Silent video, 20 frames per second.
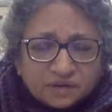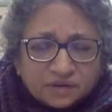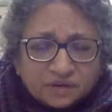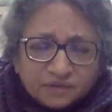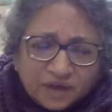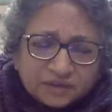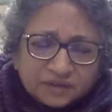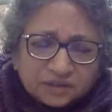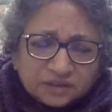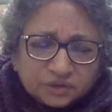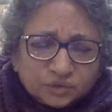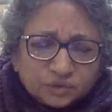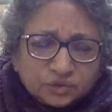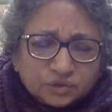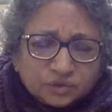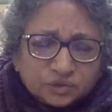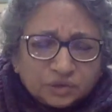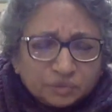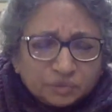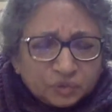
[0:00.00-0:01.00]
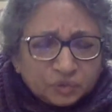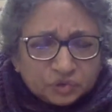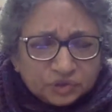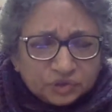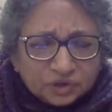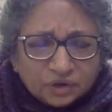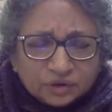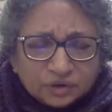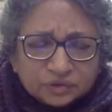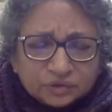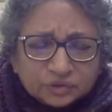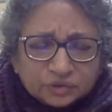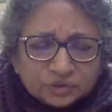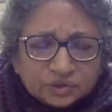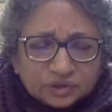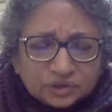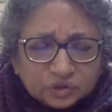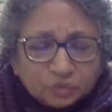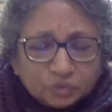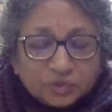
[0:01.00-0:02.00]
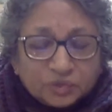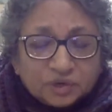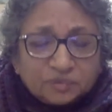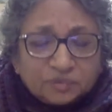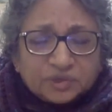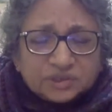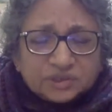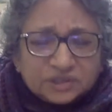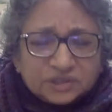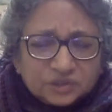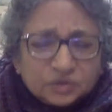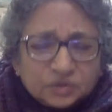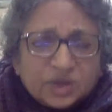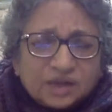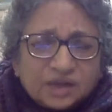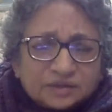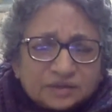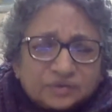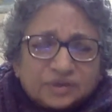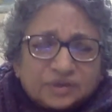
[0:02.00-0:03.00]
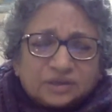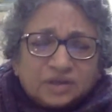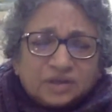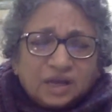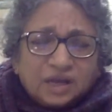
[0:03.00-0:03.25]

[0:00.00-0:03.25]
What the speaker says: either through the computer or through the human ability to calculate.